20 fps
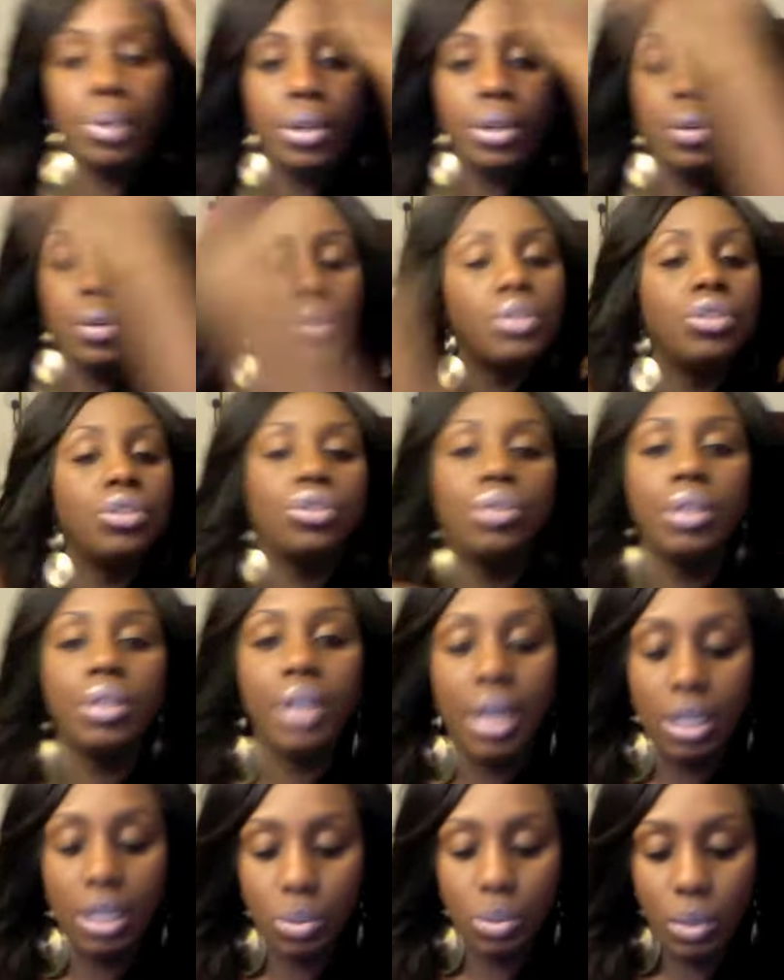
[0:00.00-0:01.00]
it on to show you
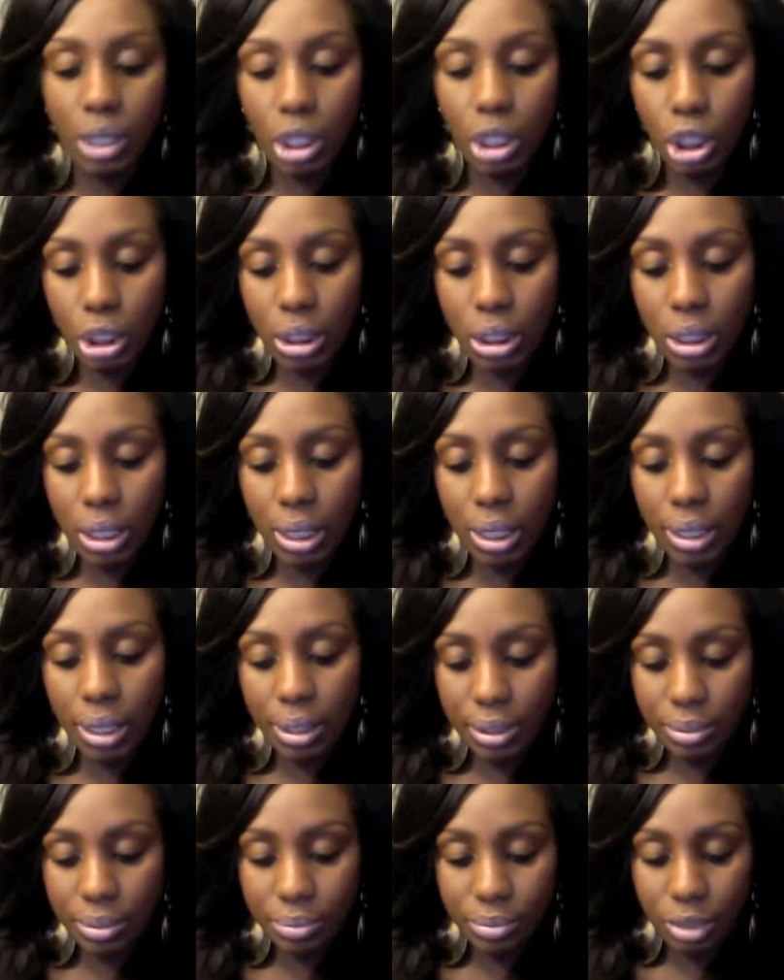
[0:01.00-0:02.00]
guys what it looks like.
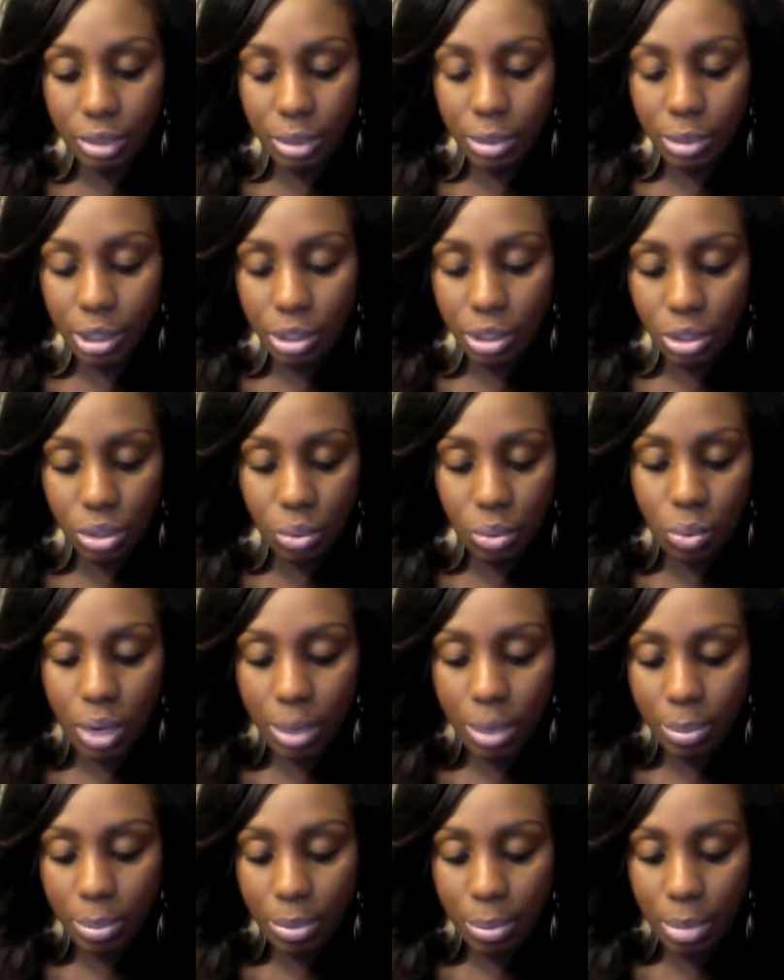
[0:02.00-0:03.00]
Let me just wipe